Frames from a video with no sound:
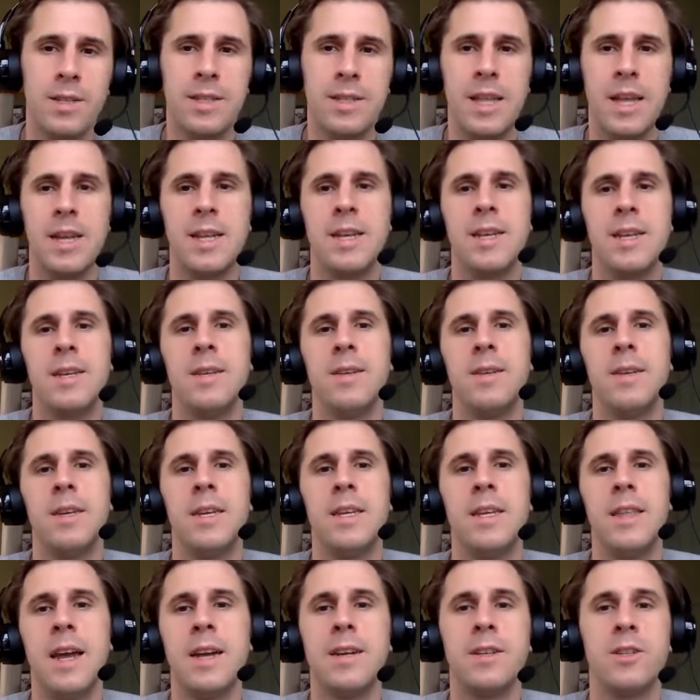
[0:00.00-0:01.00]
that
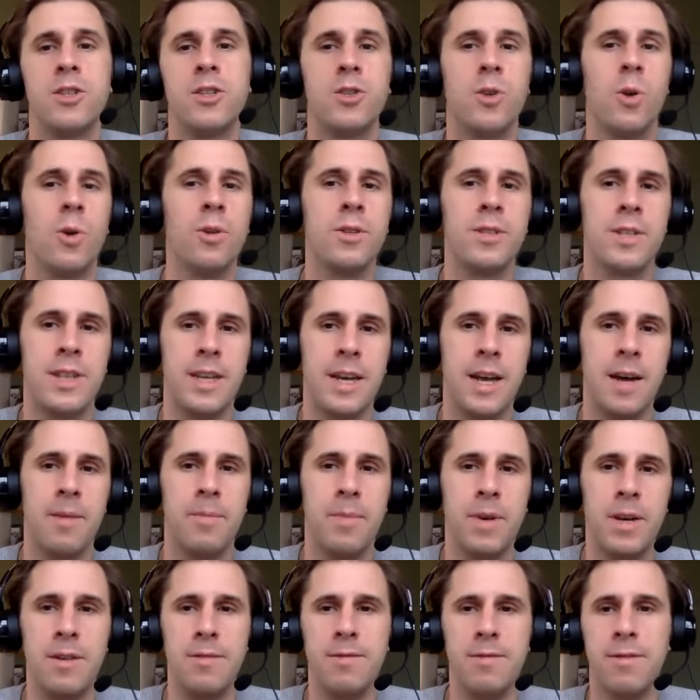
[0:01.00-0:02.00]
he then sold to the
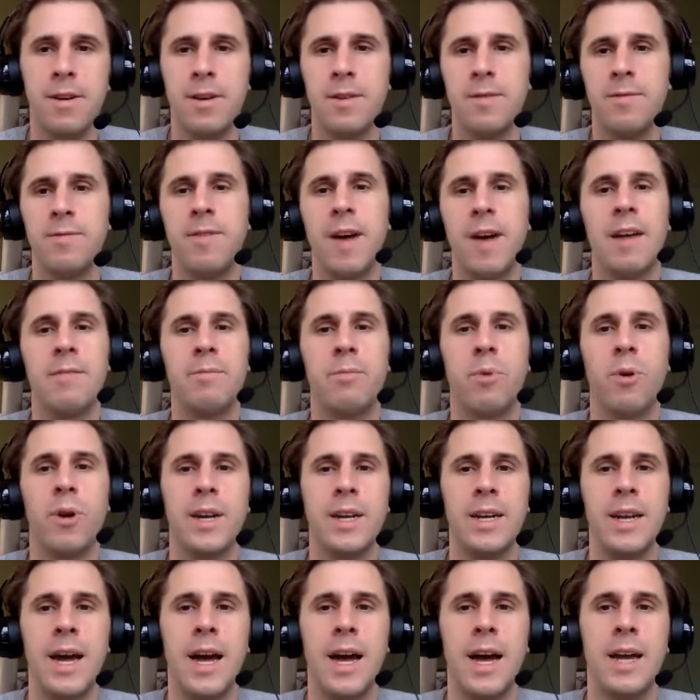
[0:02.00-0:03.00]
company for
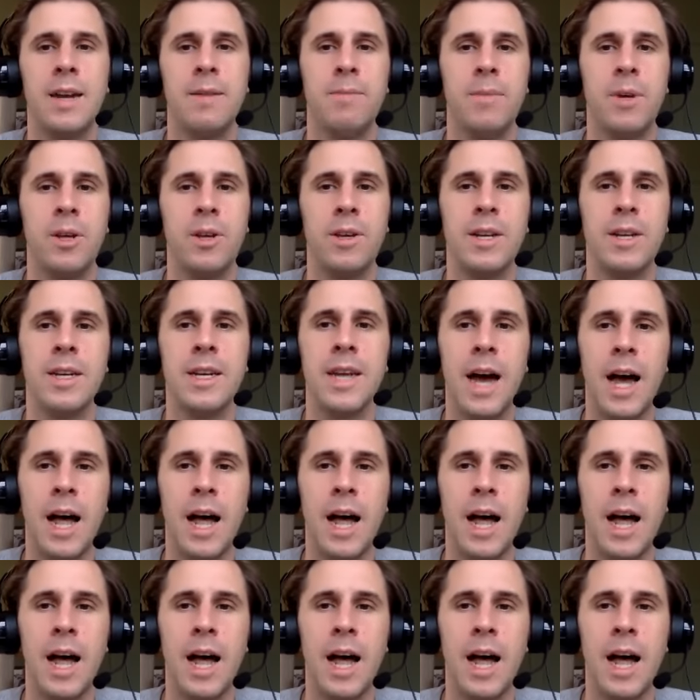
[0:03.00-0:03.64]
$5.9 million.